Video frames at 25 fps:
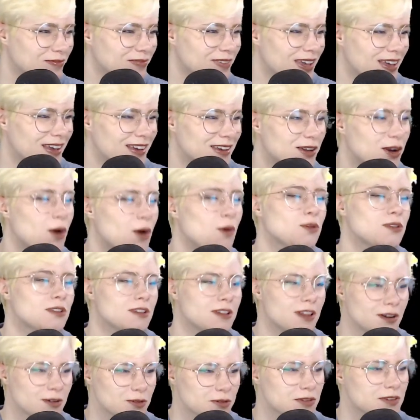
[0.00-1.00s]
You know, it's
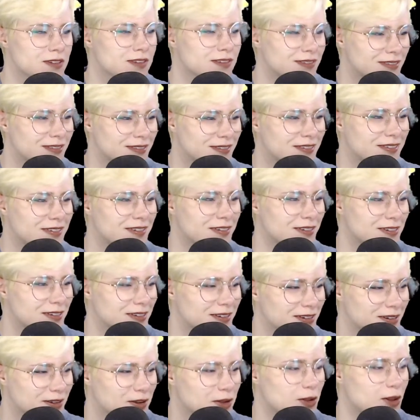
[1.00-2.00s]
close.
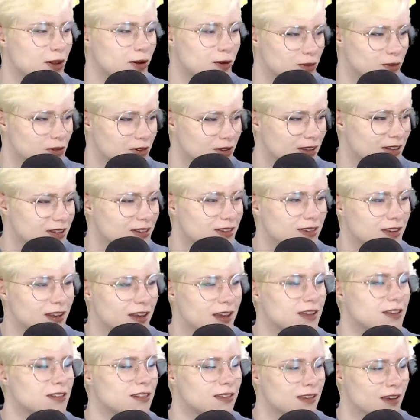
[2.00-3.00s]
Close.
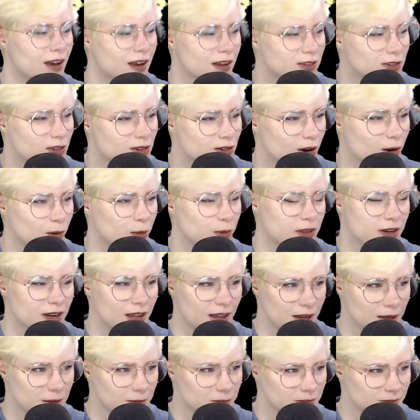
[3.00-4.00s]
It does start with an
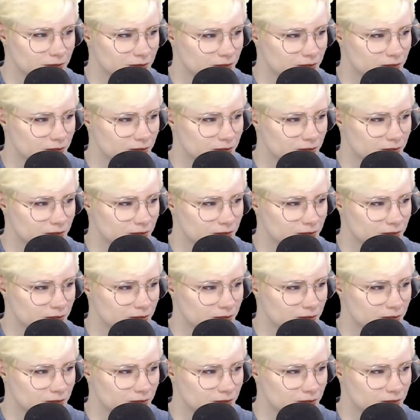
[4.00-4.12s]
M.